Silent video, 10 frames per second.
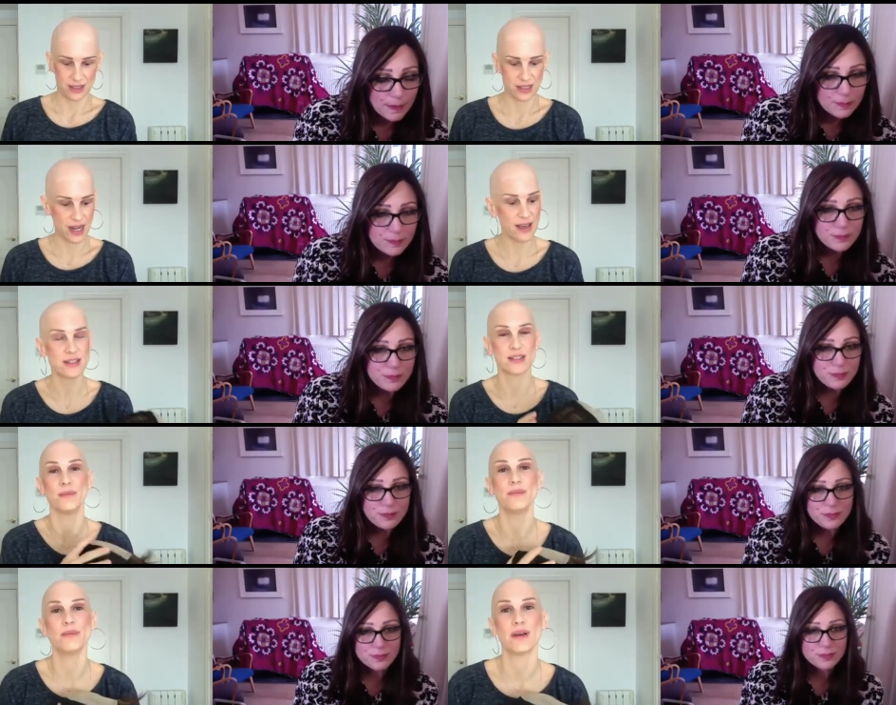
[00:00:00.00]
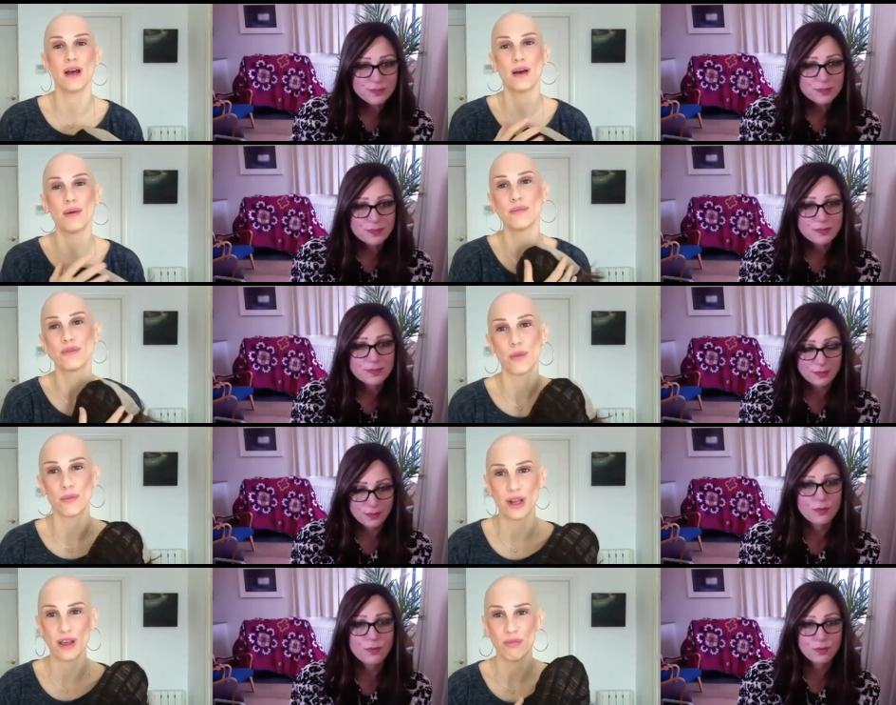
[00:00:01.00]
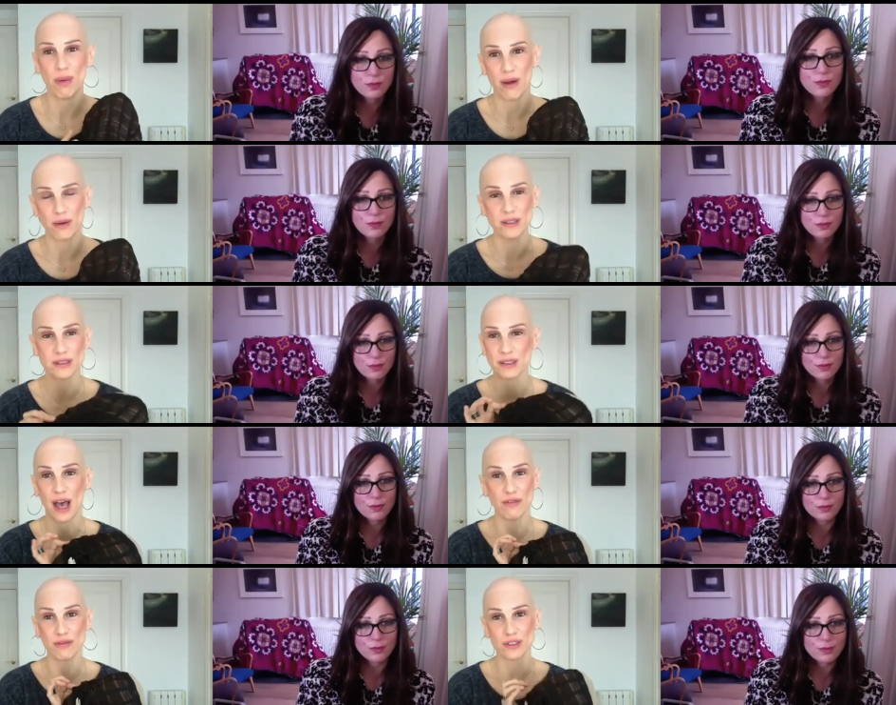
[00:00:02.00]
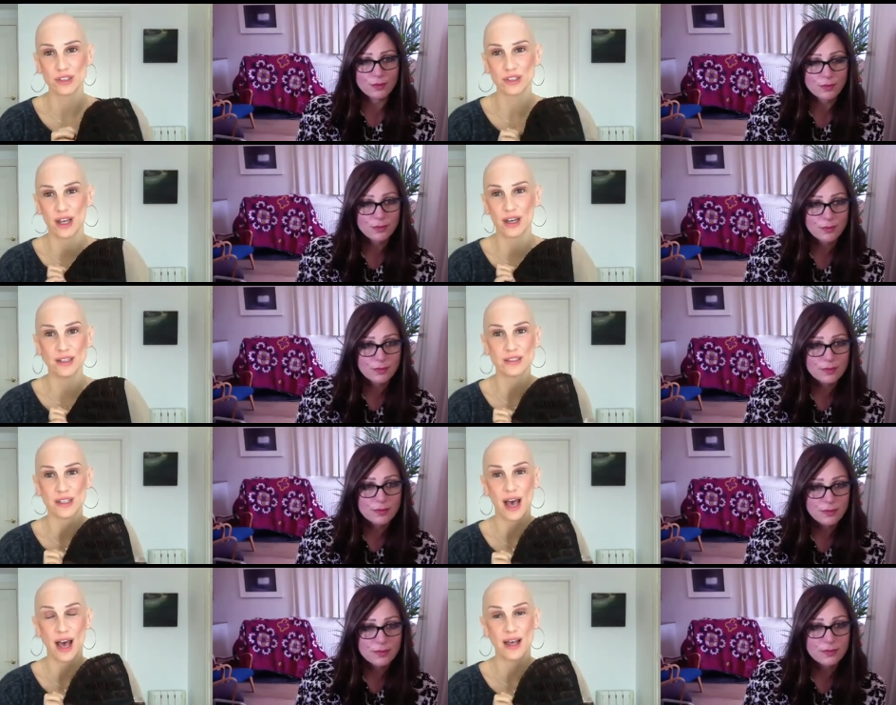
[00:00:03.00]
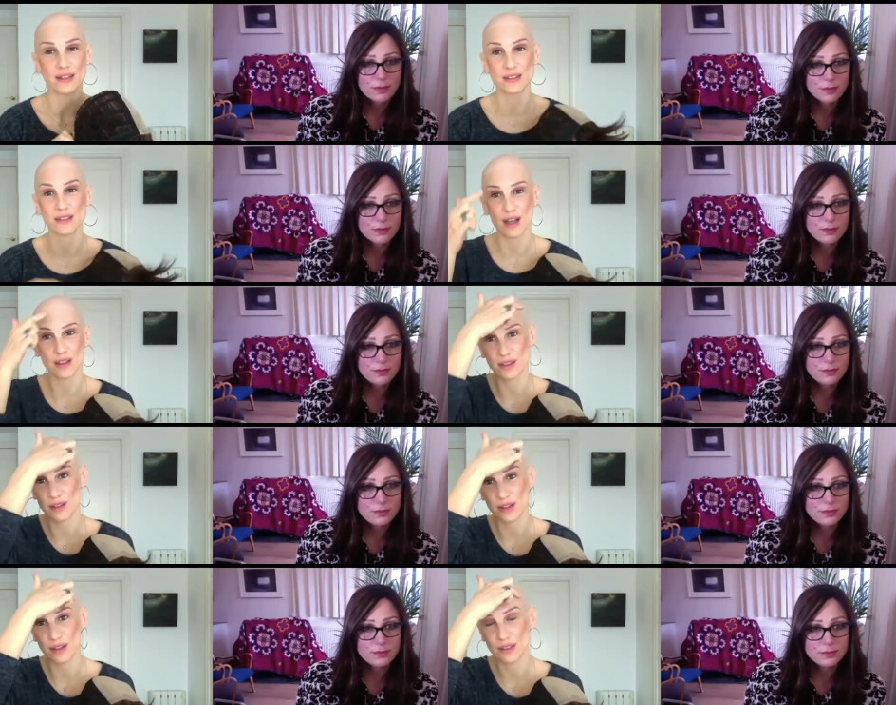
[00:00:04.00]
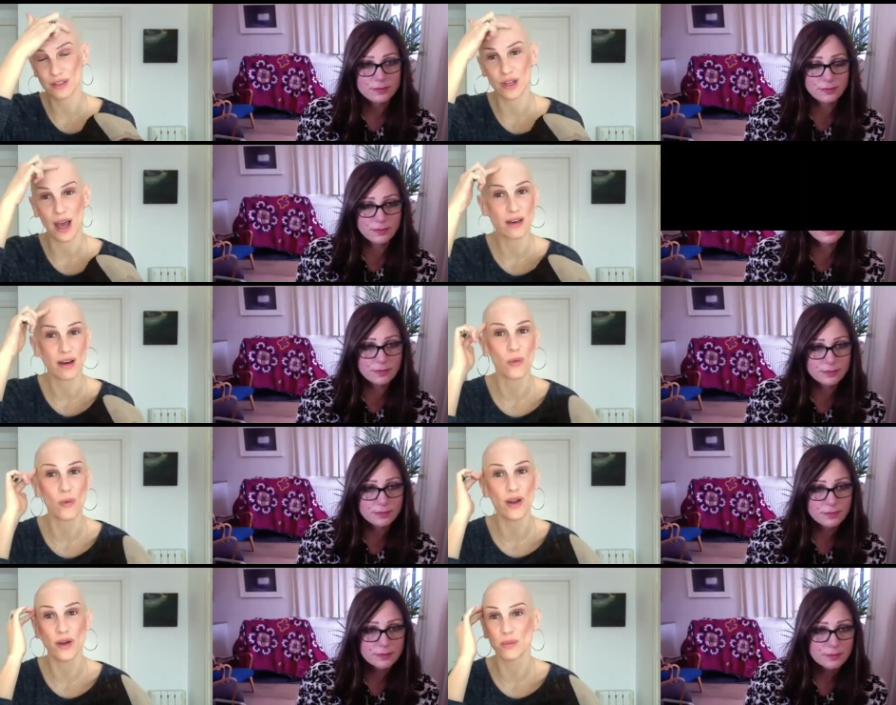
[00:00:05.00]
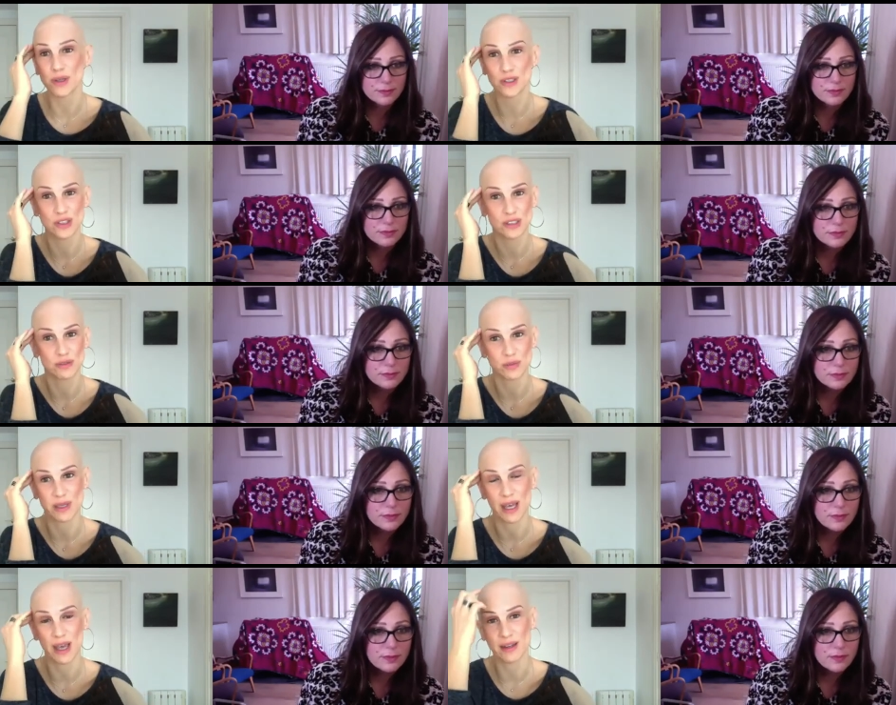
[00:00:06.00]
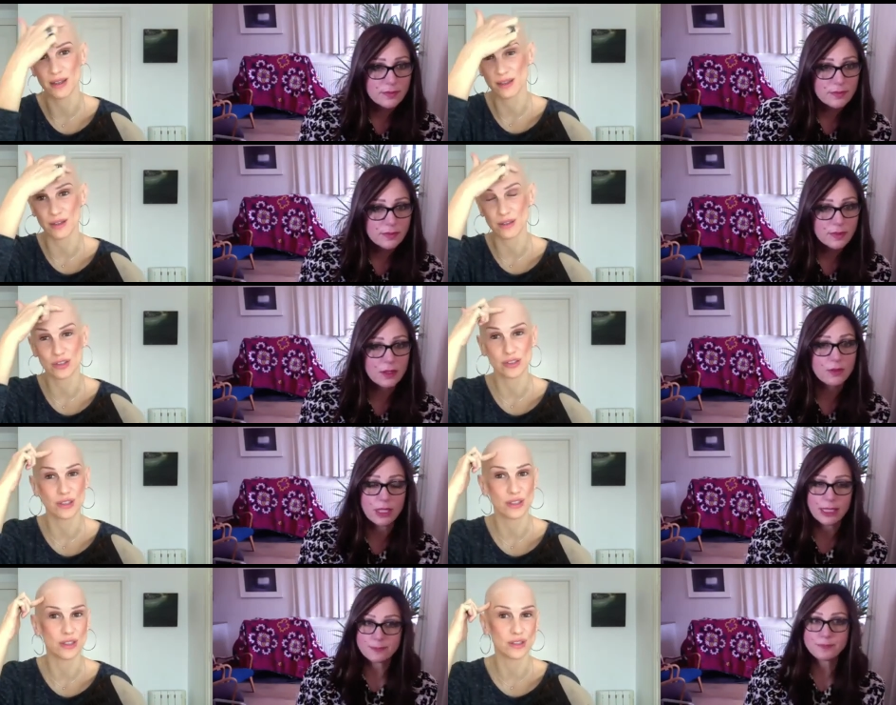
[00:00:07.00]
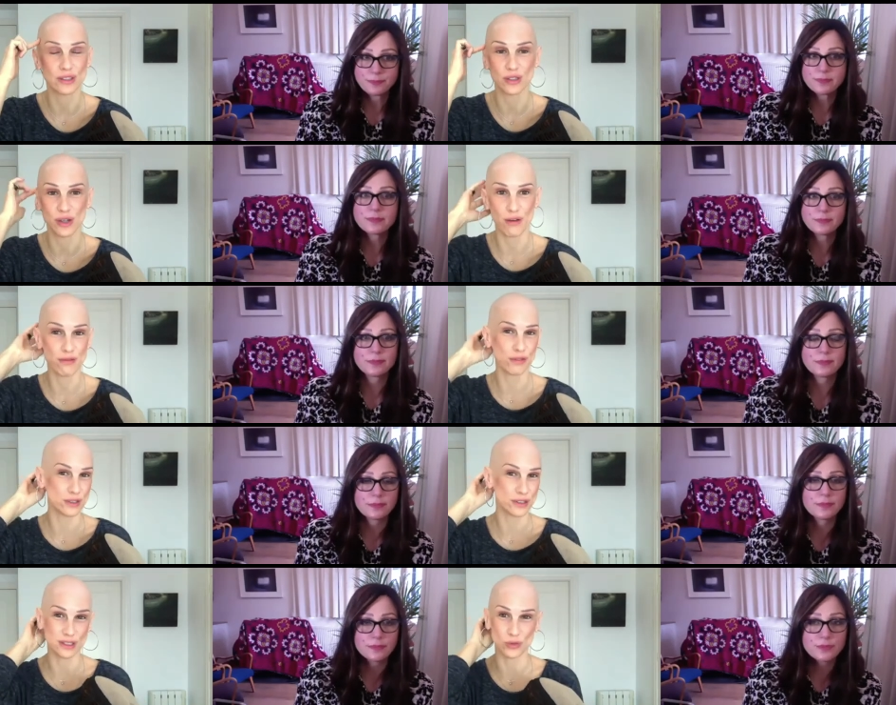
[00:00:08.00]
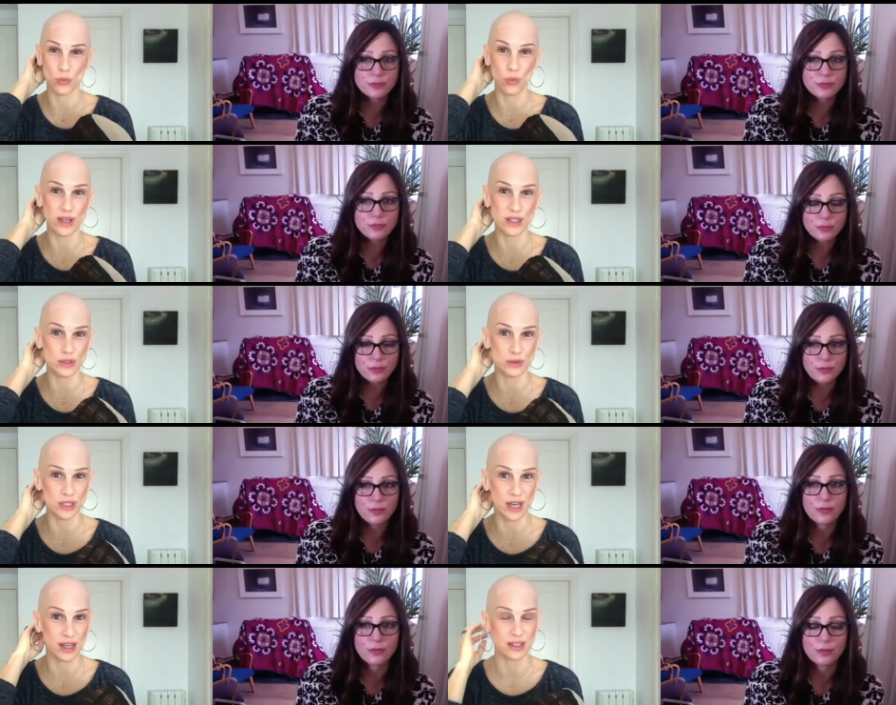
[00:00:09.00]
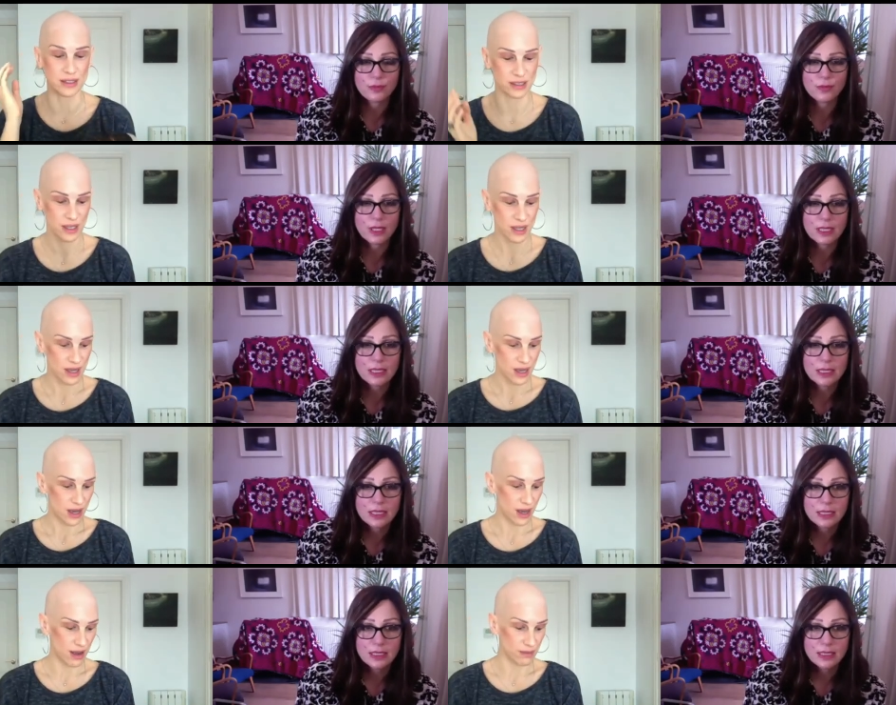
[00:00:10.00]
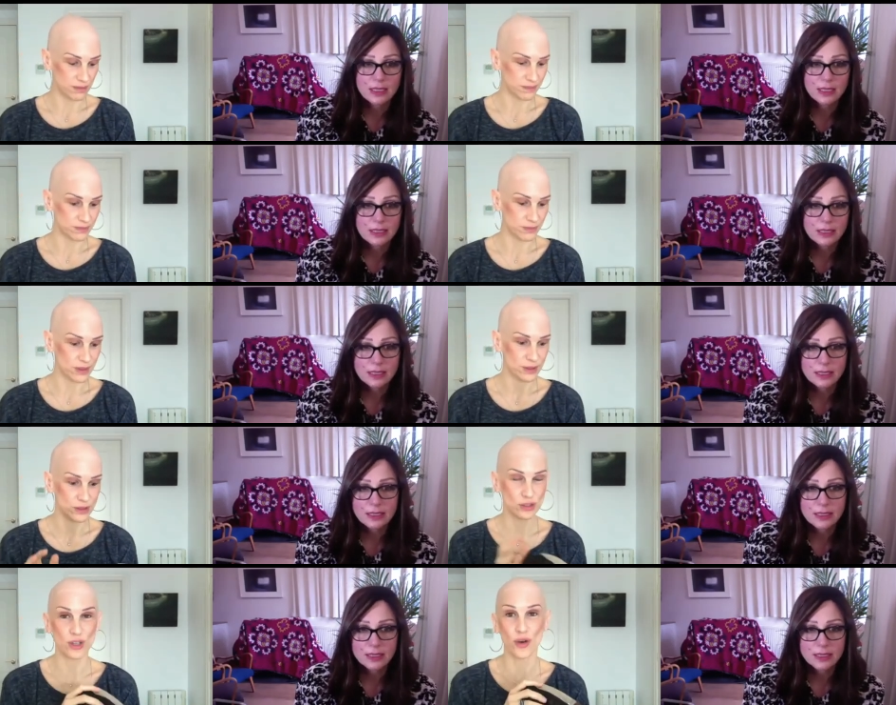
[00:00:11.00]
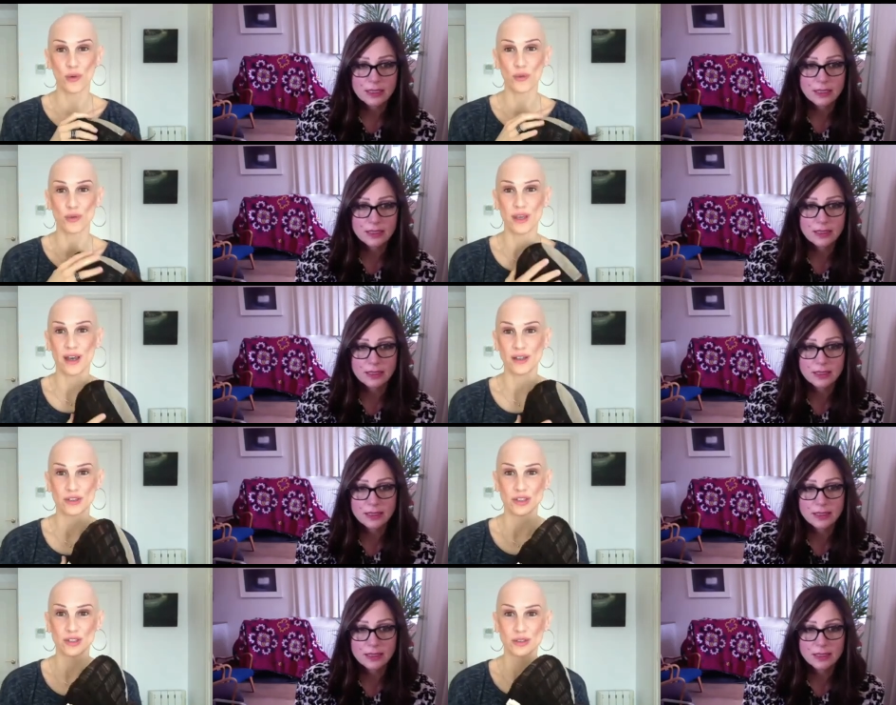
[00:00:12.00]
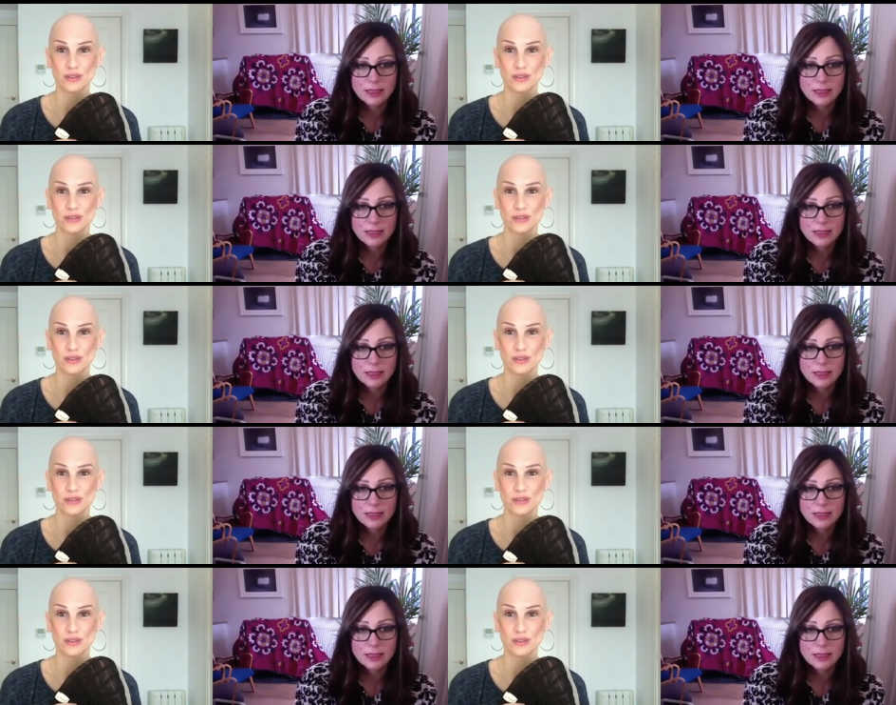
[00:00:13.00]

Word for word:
Speaker 1: Tatum um, from Renee of Paris, average size, and the I can't wear her because she gives me a headache. That just the right. circumference is way too tight. Um, so yeah, she's